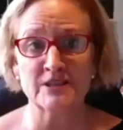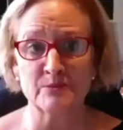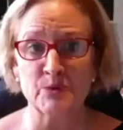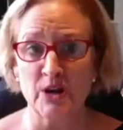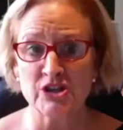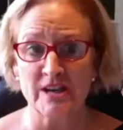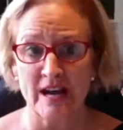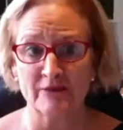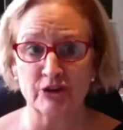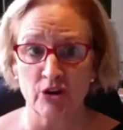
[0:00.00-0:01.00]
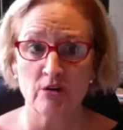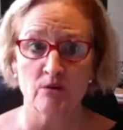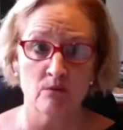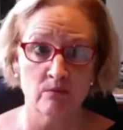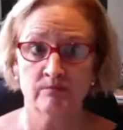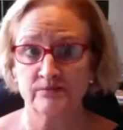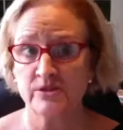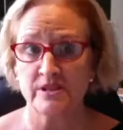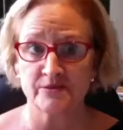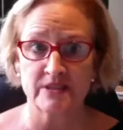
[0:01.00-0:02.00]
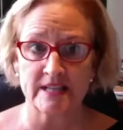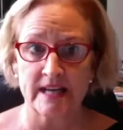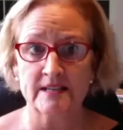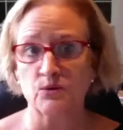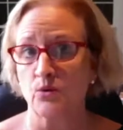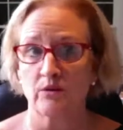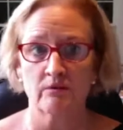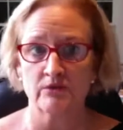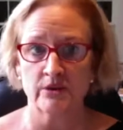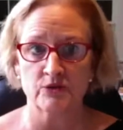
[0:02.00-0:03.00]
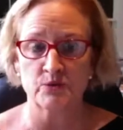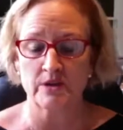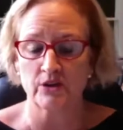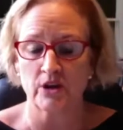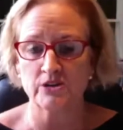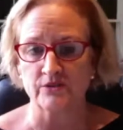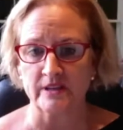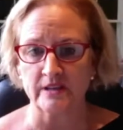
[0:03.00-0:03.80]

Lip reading: production have to go to different states or, to another country.